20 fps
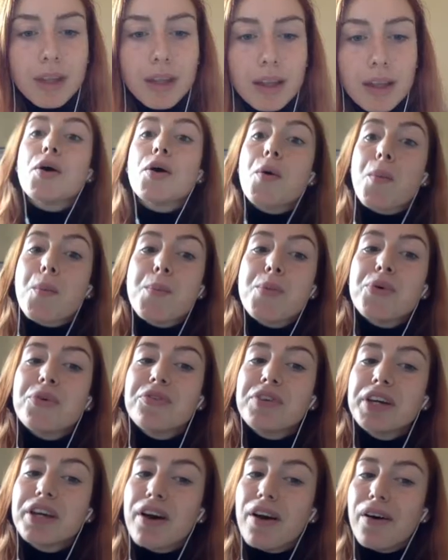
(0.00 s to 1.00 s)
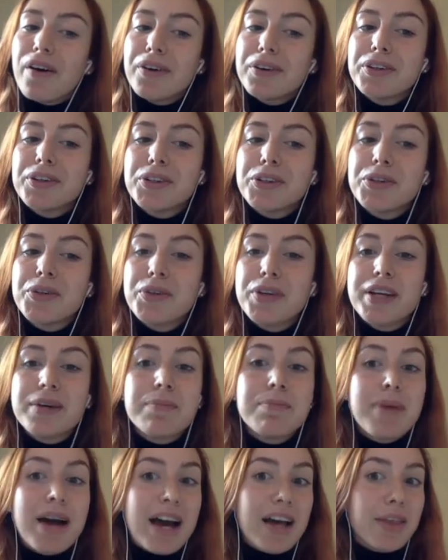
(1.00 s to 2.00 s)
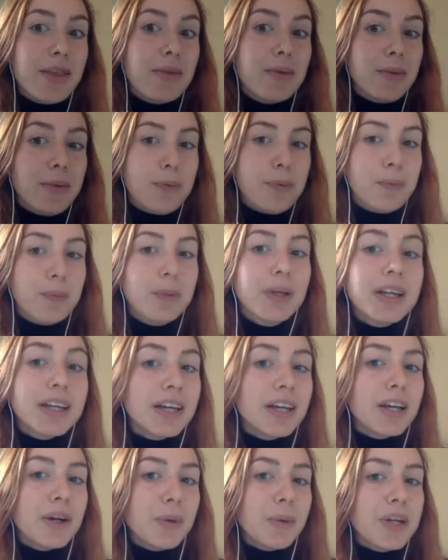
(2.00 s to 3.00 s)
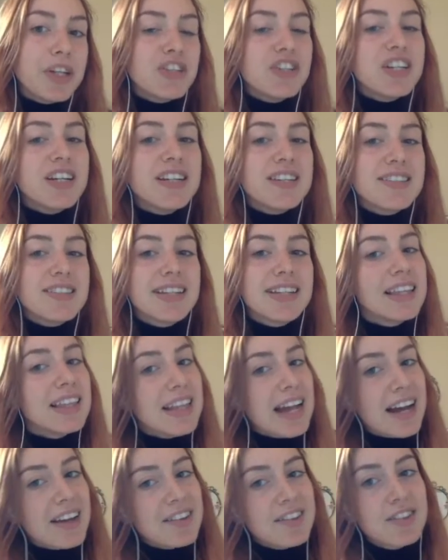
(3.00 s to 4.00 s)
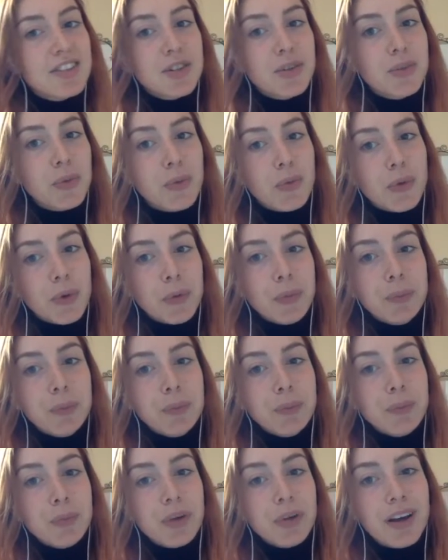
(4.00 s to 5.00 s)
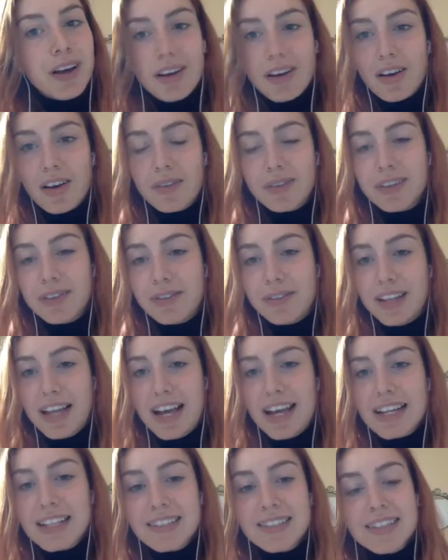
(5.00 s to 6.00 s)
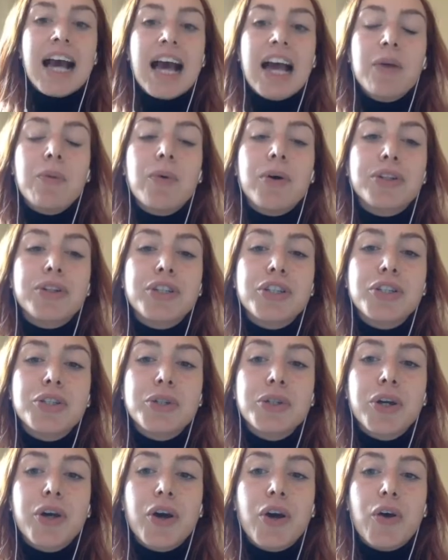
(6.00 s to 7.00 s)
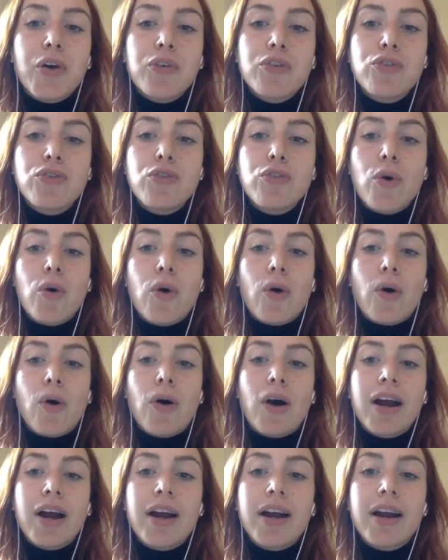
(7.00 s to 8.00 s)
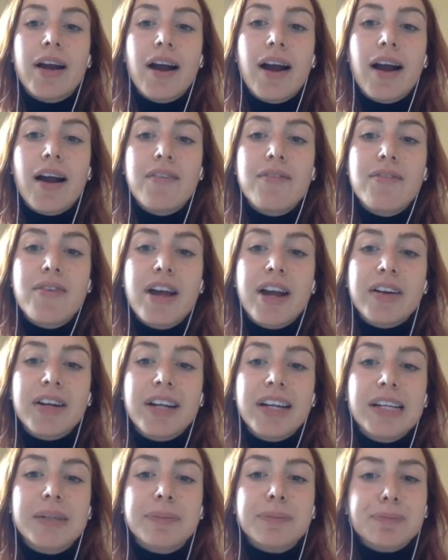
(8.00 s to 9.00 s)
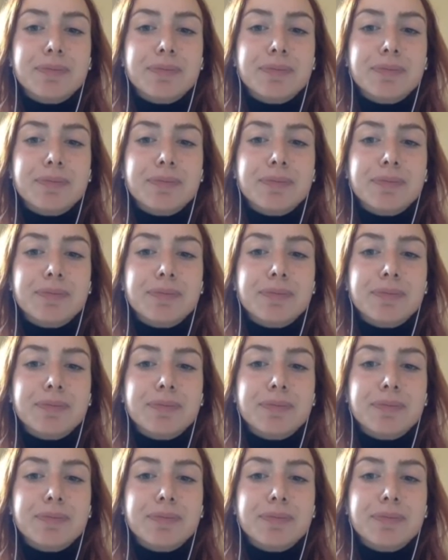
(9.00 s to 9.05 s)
So moving on to the bathroom, which is the last room of the flat, I wanted to go for very